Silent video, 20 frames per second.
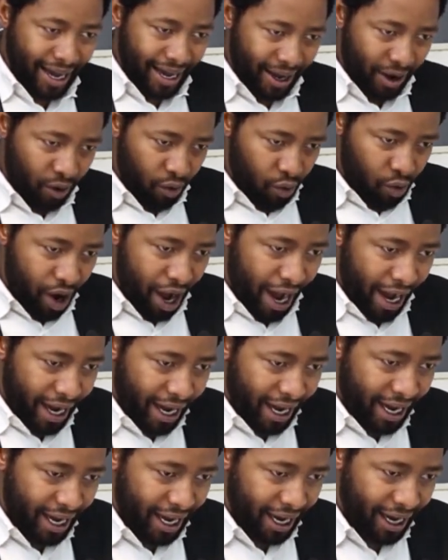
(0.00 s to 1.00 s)

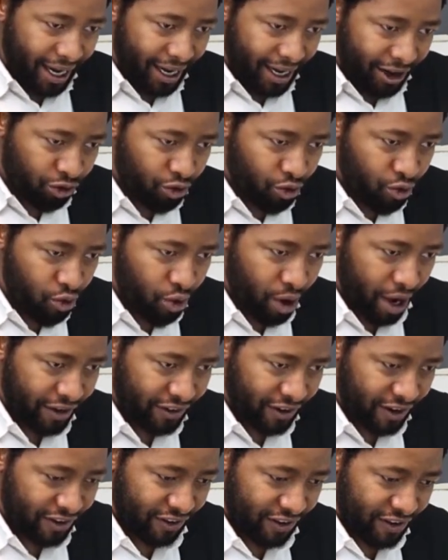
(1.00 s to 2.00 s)
work in a school
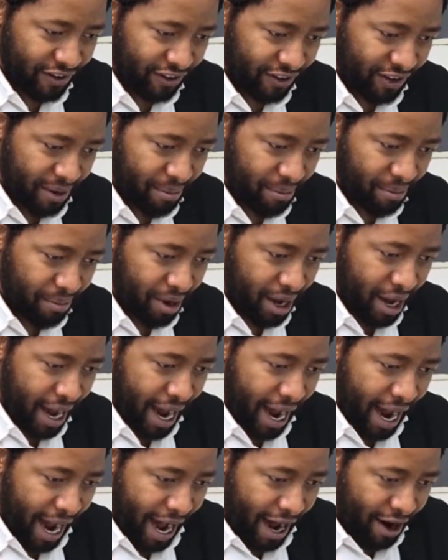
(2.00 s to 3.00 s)
as a system
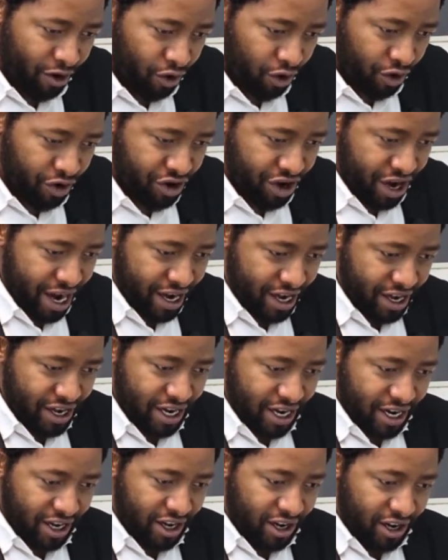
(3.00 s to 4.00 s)
and
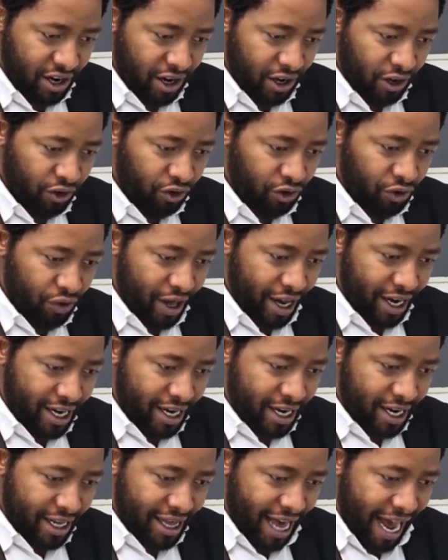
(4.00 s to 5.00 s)
orient it so
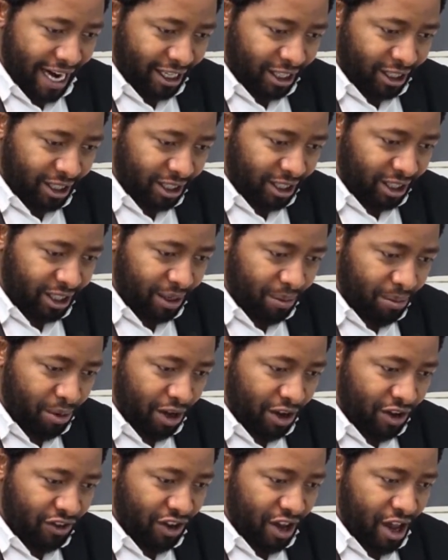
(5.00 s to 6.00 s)
that that system
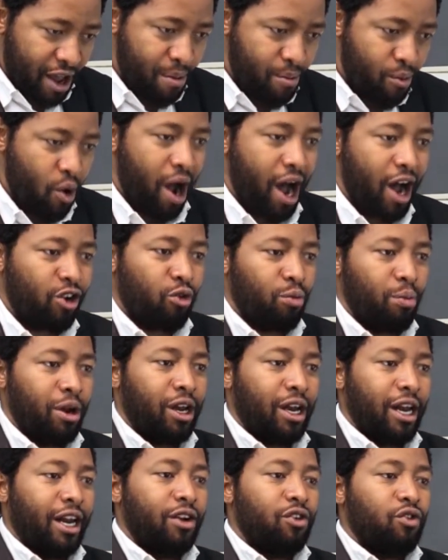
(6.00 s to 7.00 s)
is able
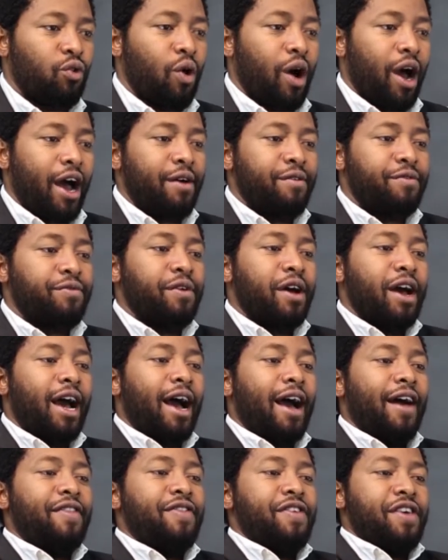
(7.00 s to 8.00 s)
ultimately to have
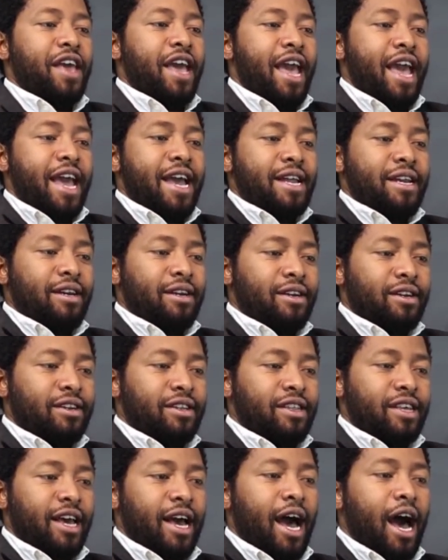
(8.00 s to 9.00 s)
at the end
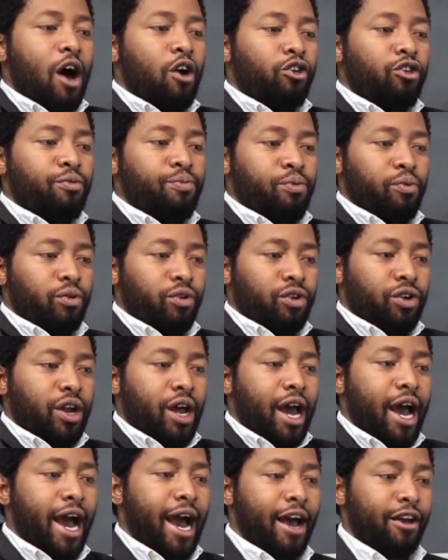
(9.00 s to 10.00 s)
the output
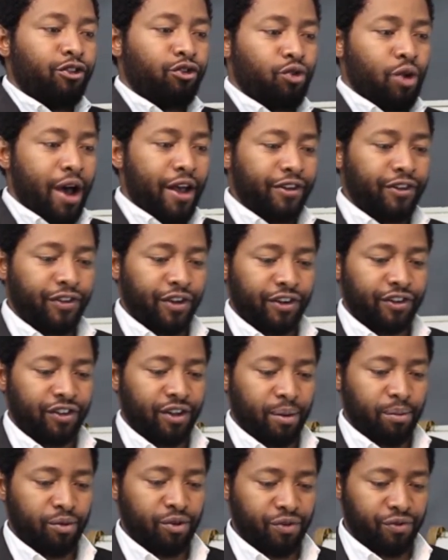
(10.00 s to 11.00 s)
as one
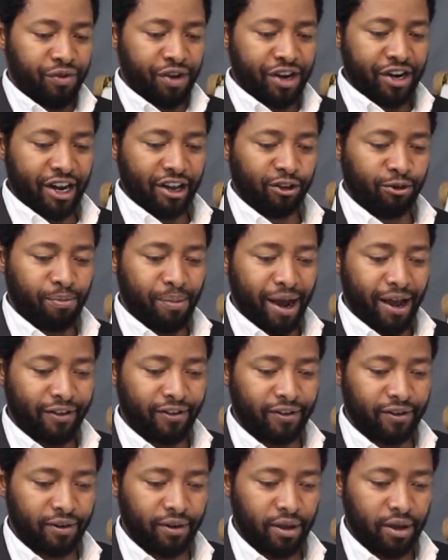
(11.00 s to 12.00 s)
system with various
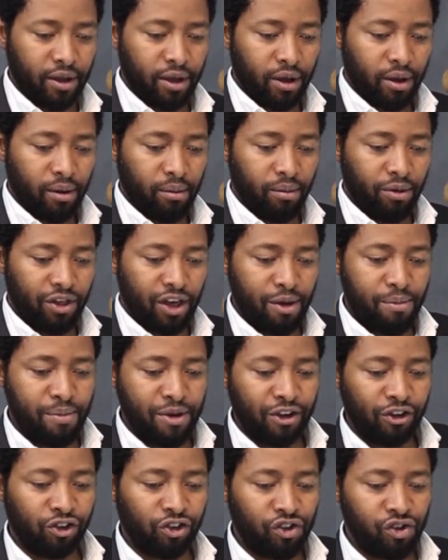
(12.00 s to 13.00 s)
parts, they
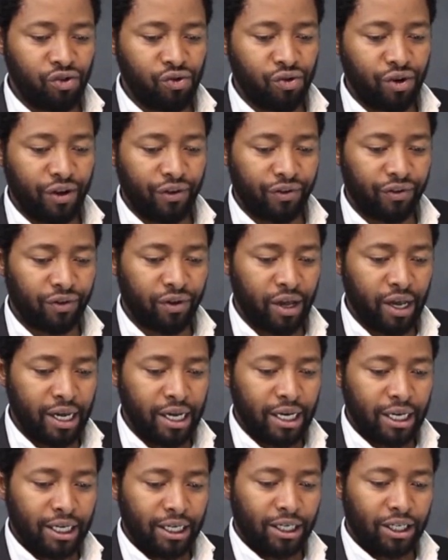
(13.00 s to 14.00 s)
be students,
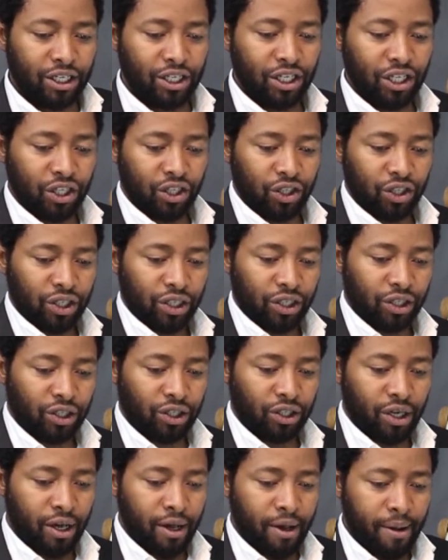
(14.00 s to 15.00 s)
teachers,